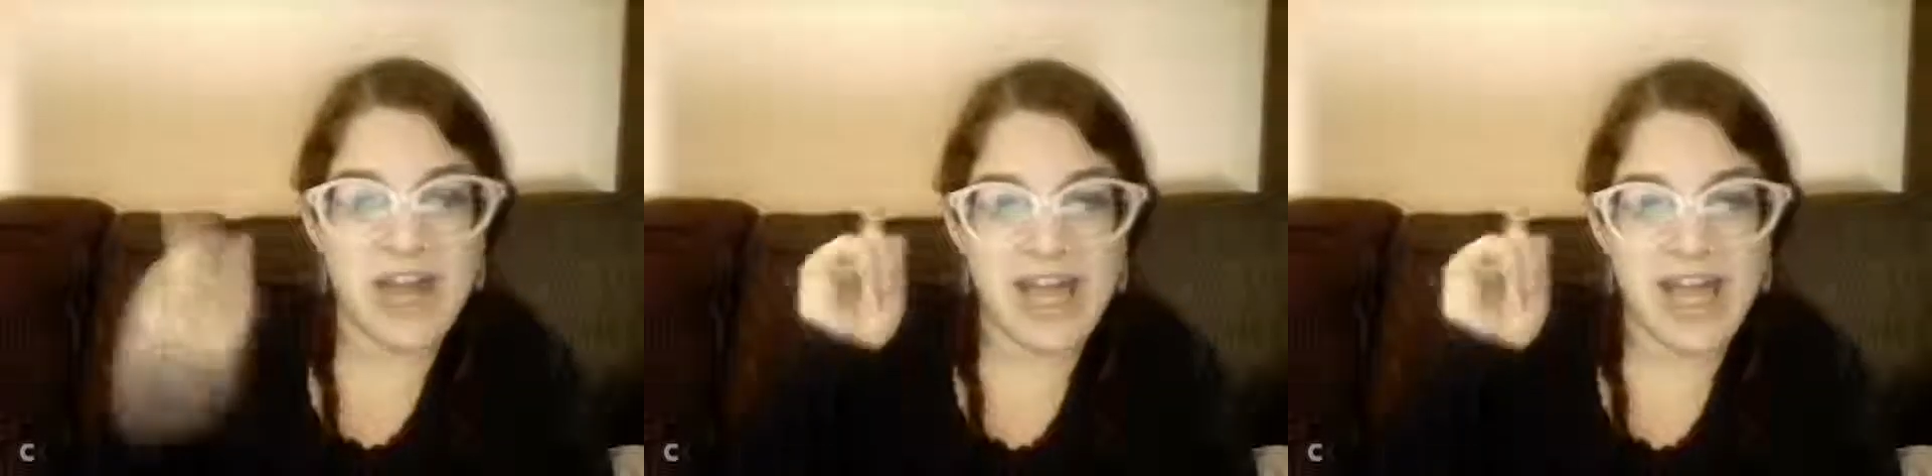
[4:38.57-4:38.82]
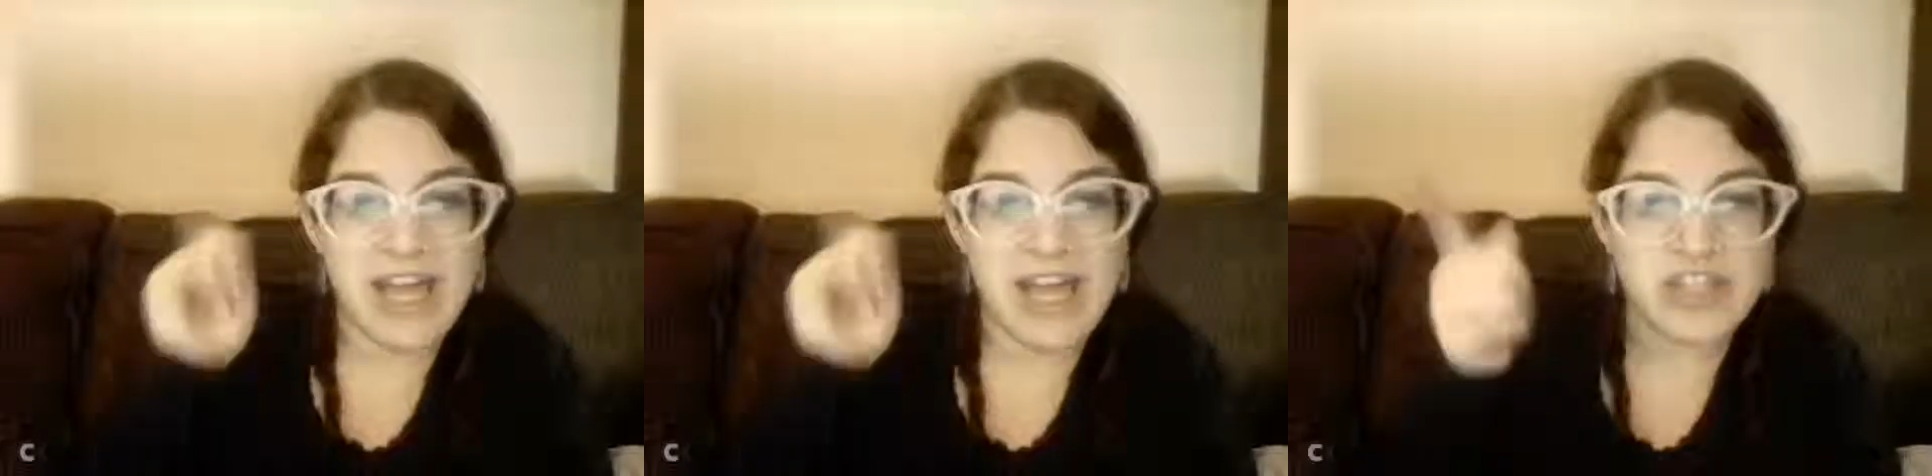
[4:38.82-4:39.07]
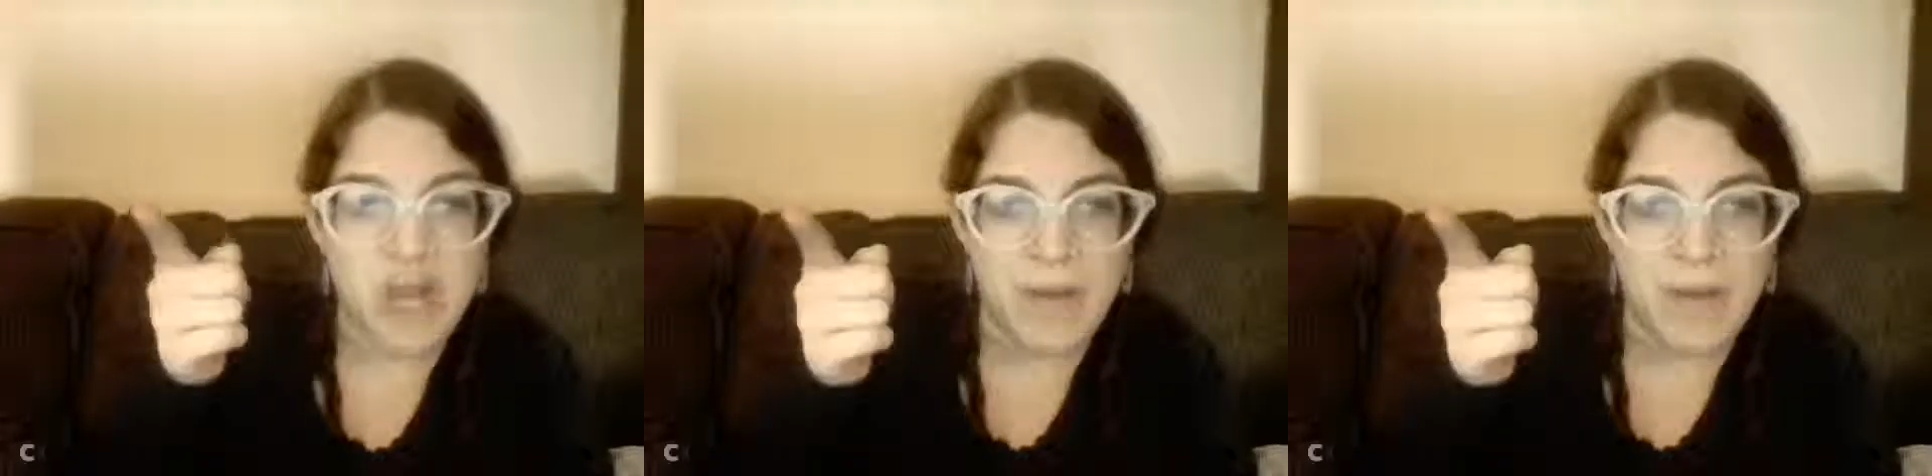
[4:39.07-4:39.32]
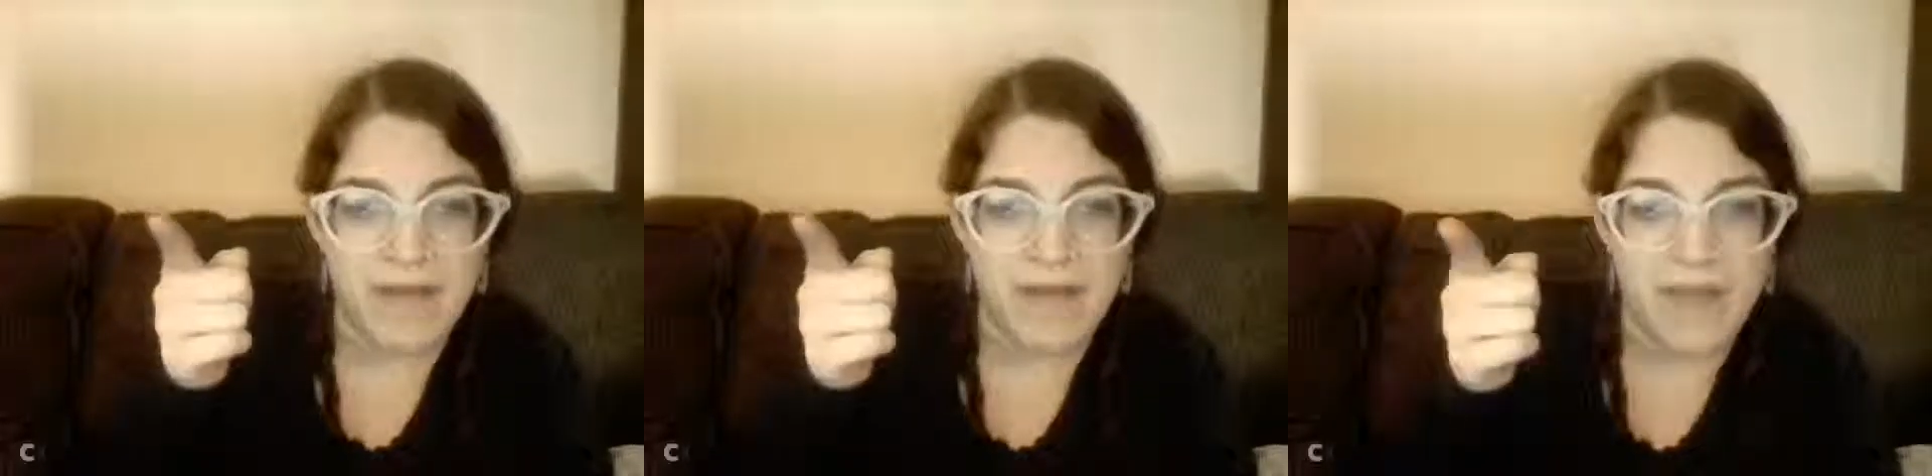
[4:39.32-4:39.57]
and talk
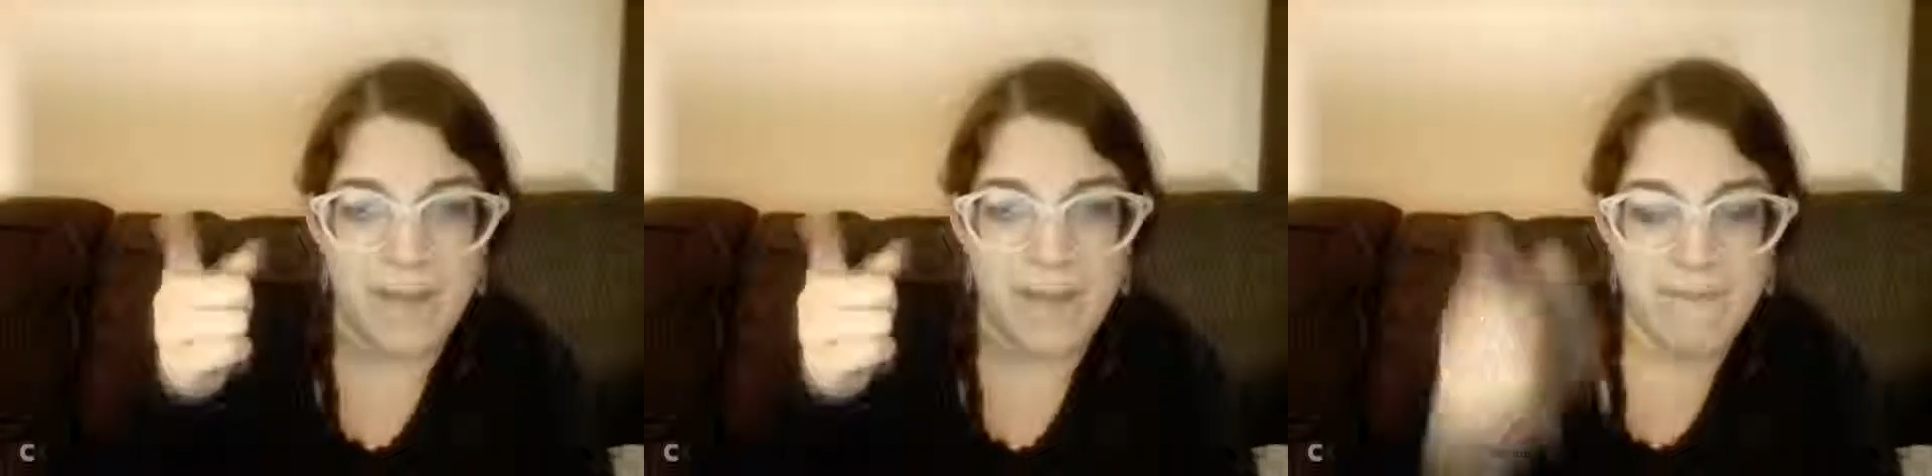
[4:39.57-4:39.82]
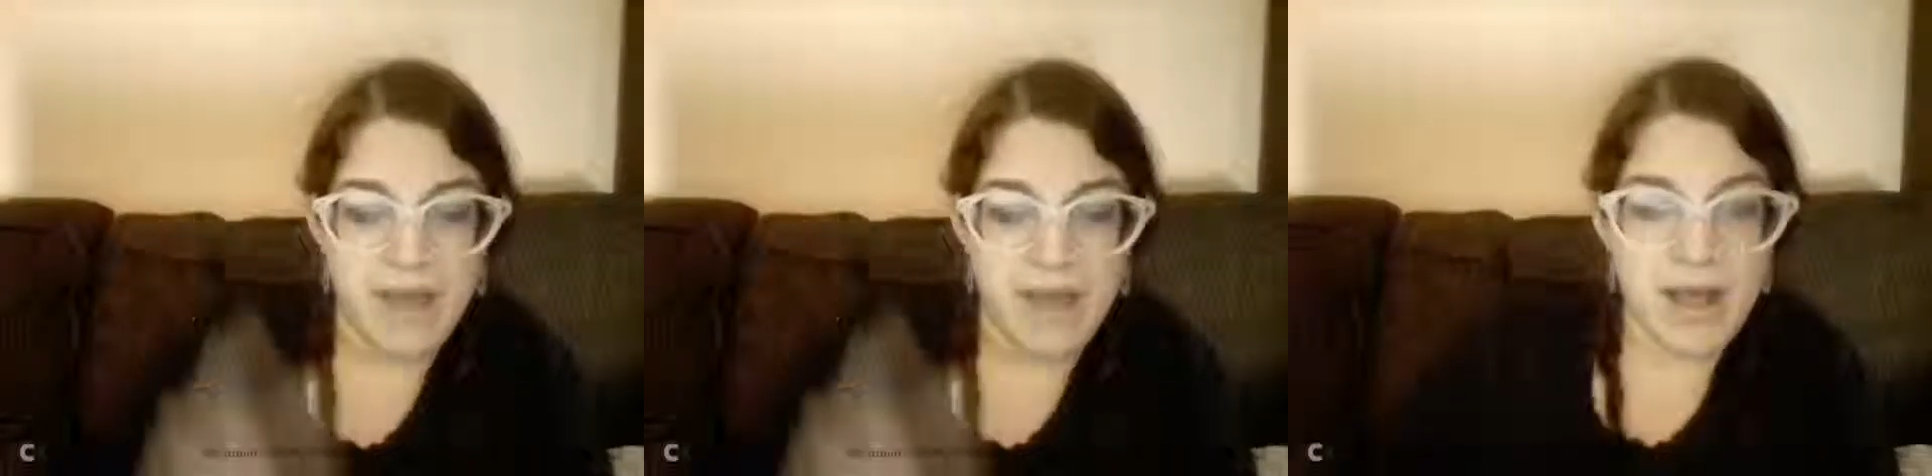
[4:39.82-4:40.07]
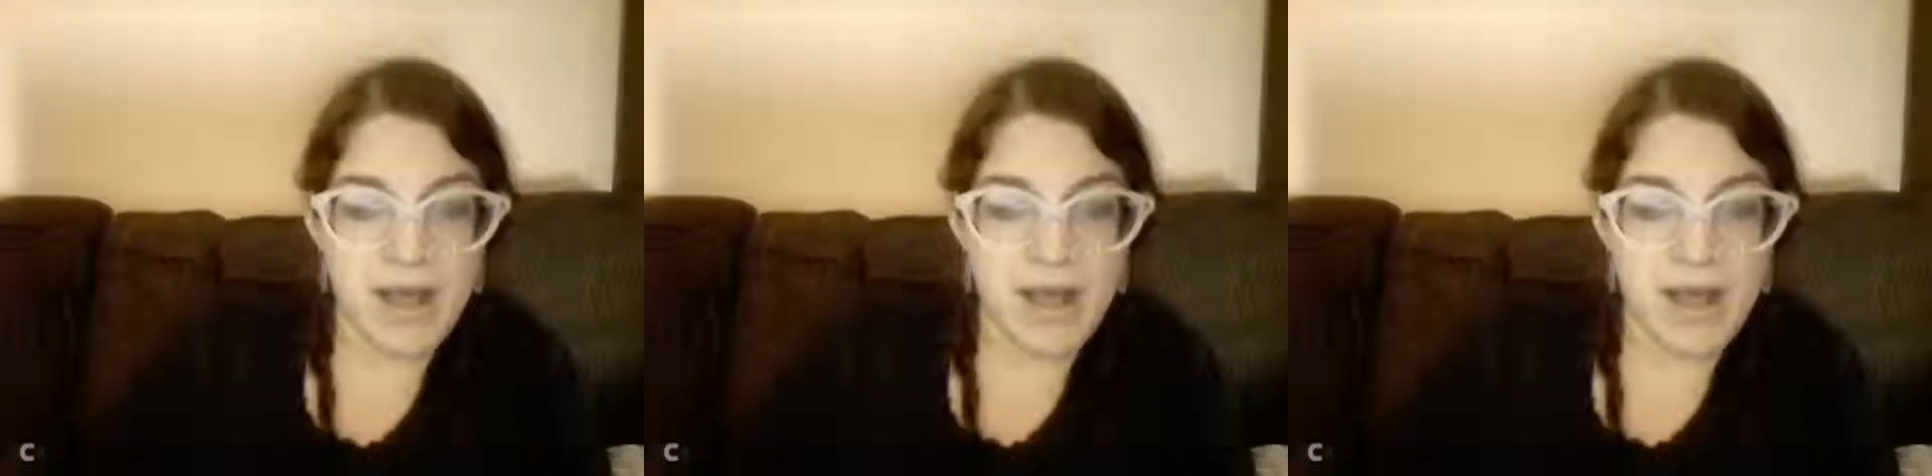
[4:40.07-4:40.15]
about them.